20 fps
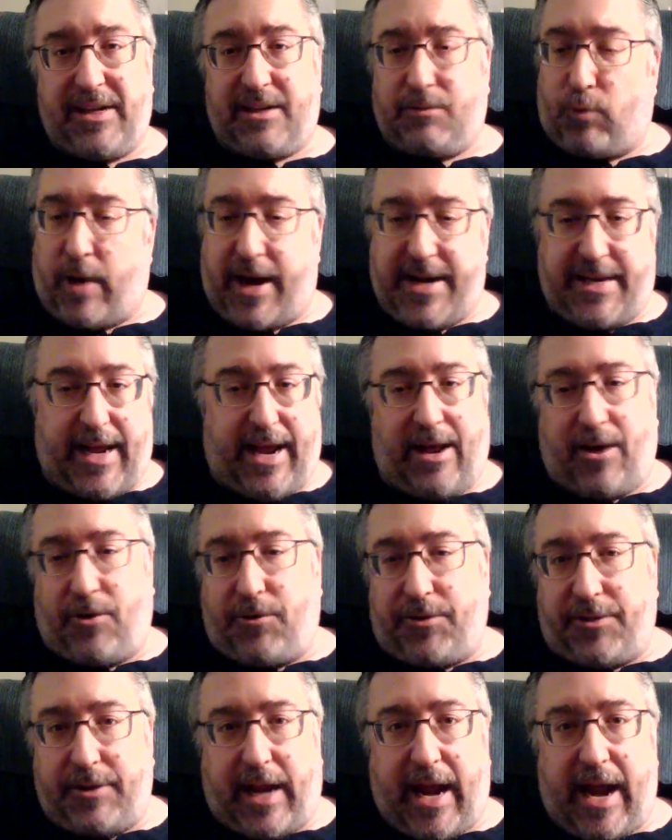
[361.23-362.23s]
right to
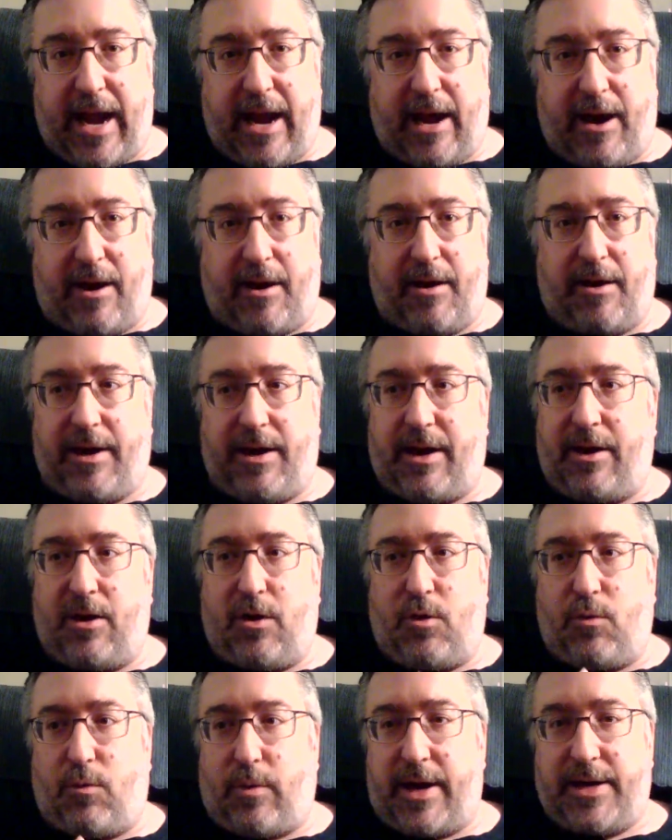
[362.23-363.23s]
health care, you
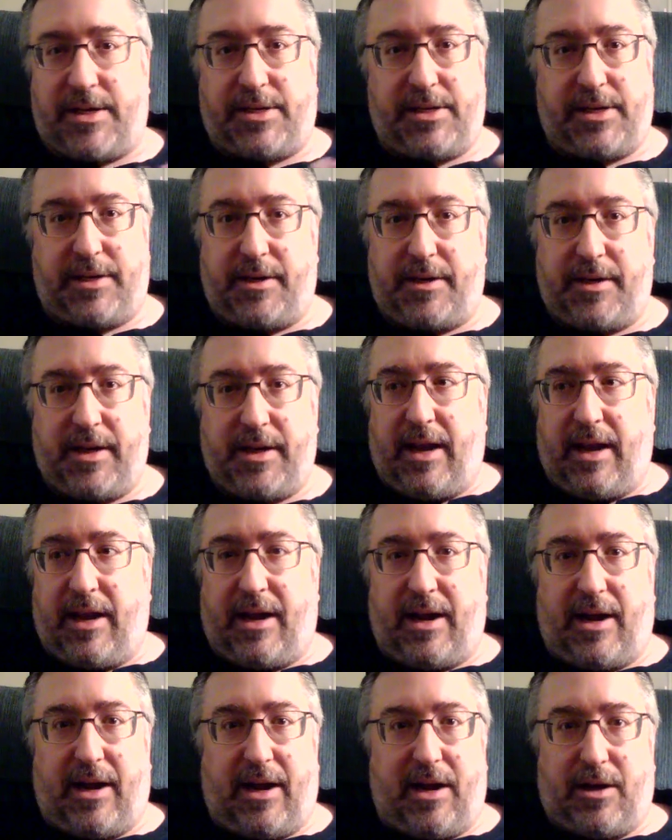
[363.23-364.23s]
know, right to
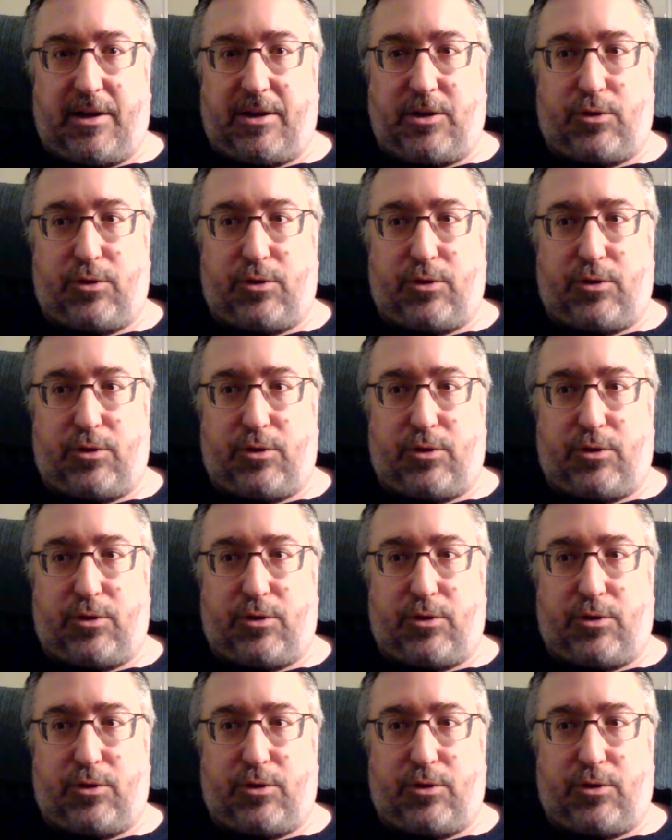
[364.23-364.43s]
uh,